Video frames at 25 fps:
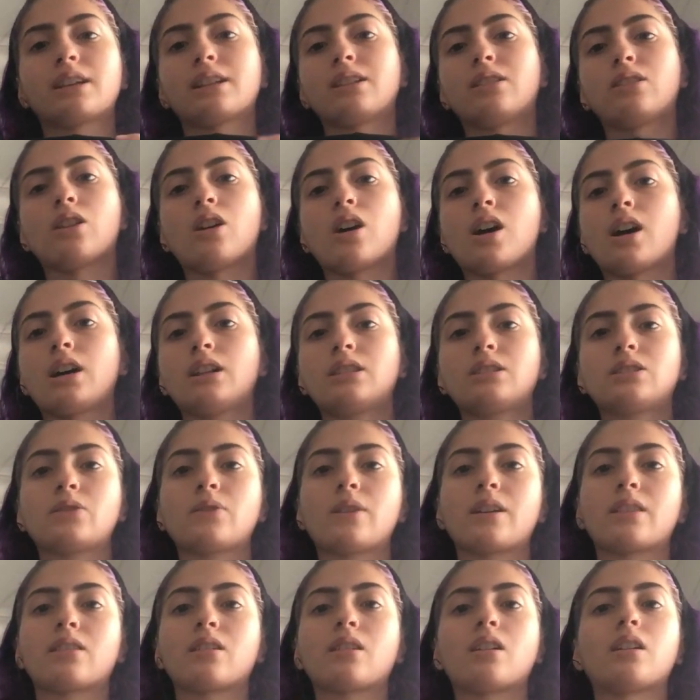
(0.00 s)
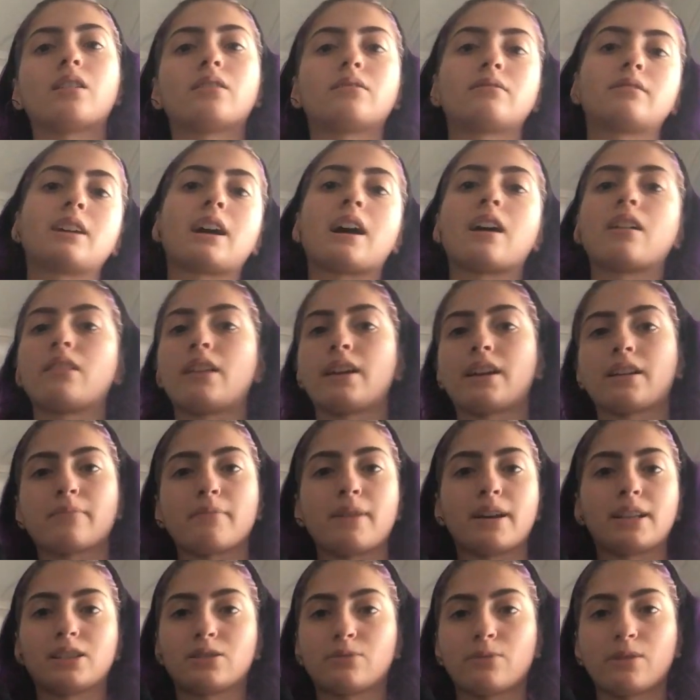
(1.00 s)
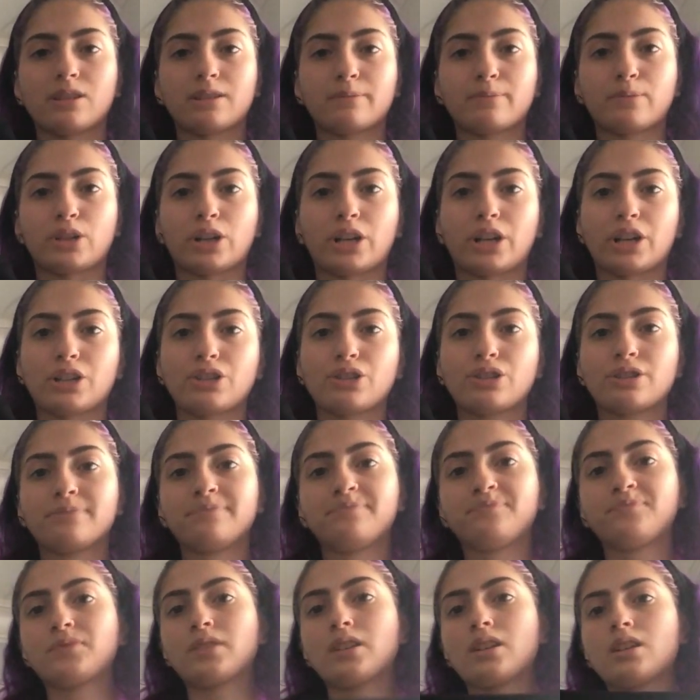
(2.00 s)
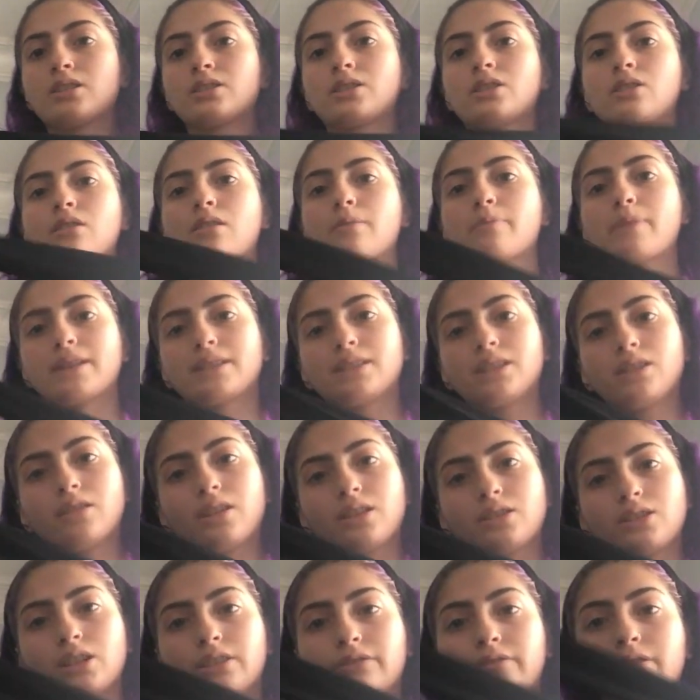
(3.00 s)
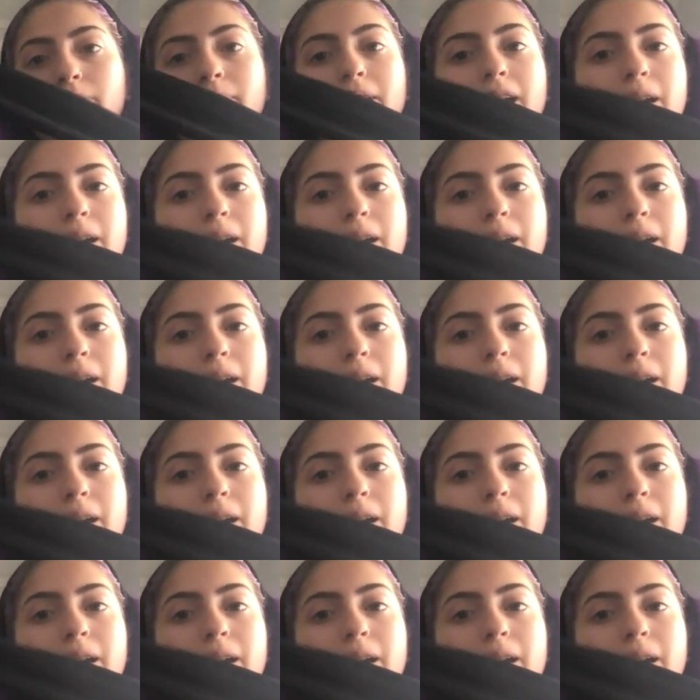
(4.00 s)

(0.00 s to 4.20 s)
it a lot, so I thought, yeah, like, might as well splurge. So Capezio leotard from